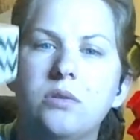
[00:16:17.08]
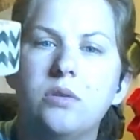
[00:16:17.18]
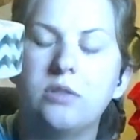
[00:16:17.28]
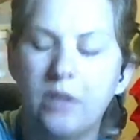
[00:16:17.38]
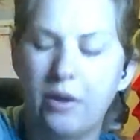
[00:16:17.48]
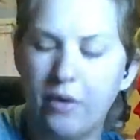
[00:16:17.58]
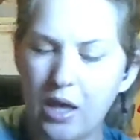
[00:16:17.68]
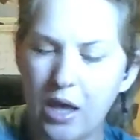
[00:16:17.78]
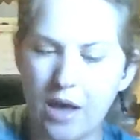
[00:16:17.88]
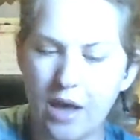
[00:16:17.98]
So there's that
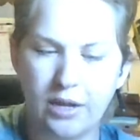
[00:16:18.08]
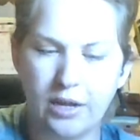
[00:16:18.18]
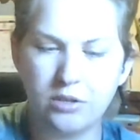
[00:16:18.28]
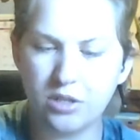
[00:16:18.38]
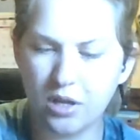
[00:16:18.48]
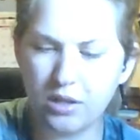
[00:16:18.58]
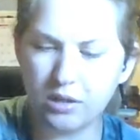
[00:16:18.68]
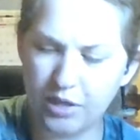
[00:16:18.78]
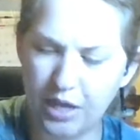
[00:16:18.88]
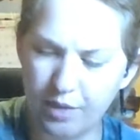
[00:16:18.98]
one. And then here's
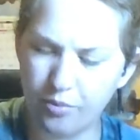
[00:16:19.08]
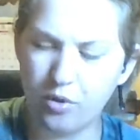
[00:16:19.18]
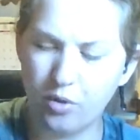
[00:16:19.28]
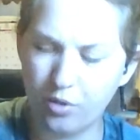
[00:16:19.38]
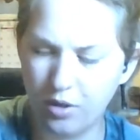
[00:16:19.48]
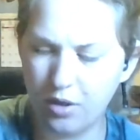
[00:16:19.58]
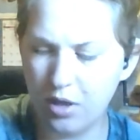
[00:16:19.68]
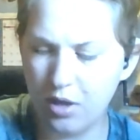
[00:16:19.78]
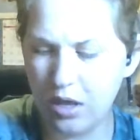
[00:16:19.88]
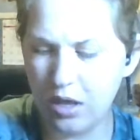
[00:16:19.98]
another tape roll,
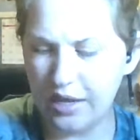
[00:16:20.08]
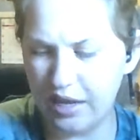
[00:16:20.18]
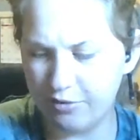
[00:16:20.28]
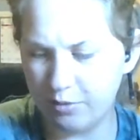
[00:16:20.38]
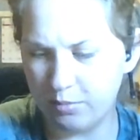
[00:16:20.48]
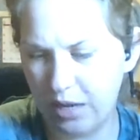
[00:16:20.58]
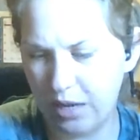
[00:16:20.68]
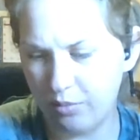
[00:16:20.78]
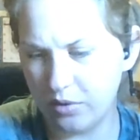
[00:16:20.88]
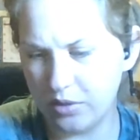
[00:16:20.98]
again from
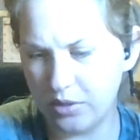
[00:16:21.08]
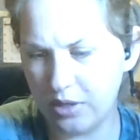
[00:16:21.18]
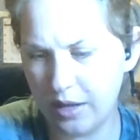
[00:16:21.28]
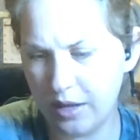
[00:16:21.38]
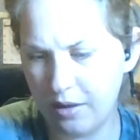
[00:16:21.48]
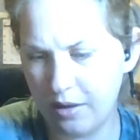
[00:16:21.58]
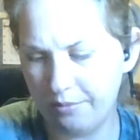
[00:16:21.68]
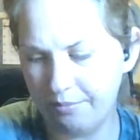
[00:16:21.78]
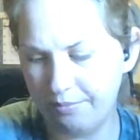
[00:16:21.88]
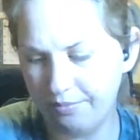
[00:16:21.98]
Tapeworks, that
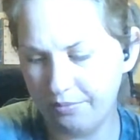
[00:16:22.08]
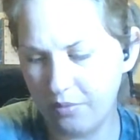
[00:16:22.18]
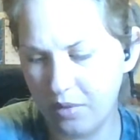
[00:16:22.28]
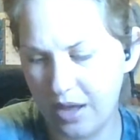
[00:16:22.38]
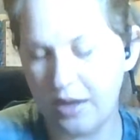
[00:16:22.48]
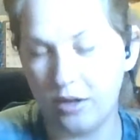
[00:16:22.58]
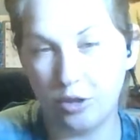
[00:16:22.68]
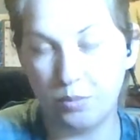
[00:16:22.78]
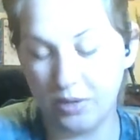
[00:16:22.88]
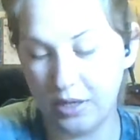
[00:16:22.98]
I had a
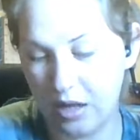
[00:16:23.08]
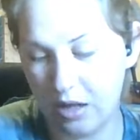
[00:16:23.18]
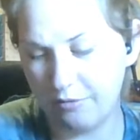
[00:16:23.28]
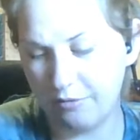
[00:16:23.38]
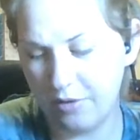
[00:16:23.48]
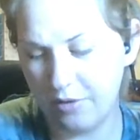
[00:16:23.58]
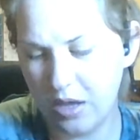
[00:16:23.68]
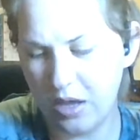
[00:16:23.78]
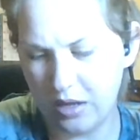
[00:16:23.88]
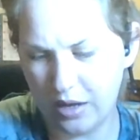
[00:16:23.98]
duplicate of,
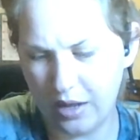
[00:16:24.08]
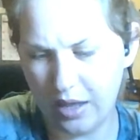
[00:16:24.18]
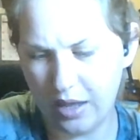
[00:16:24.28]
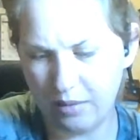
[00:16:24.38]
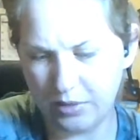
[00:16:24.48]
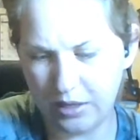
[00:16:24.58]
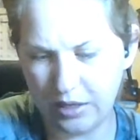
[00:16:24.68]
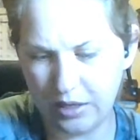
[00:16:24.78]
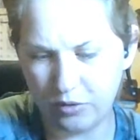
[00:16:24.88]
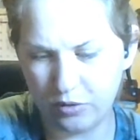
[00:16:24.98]
and I am
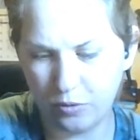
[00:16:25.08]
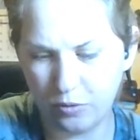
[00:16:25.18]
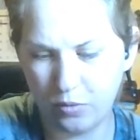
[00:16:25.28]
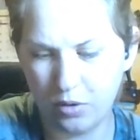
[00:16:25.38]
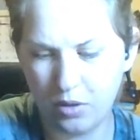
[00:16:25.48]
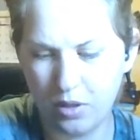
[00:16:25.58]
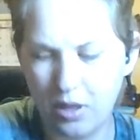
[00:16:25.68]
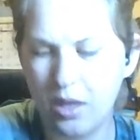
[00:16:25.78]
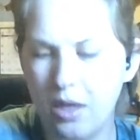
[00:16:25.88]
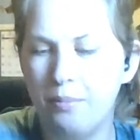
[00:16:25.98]
sending it to
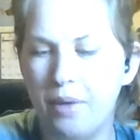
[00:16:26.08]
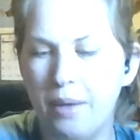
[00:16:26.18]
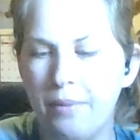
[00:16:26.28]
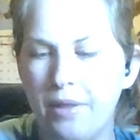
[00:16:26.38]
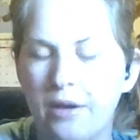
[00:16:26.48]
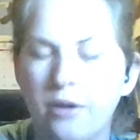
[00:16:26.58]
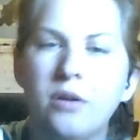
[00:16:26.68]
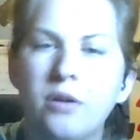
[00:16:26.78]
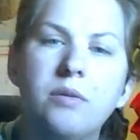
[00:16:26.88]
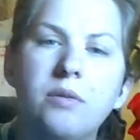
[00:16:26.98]
my
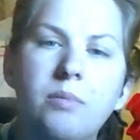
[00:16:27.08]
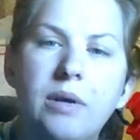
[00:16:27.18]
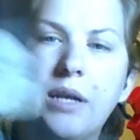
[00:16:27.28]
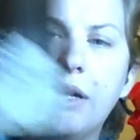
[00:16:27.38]
mother. But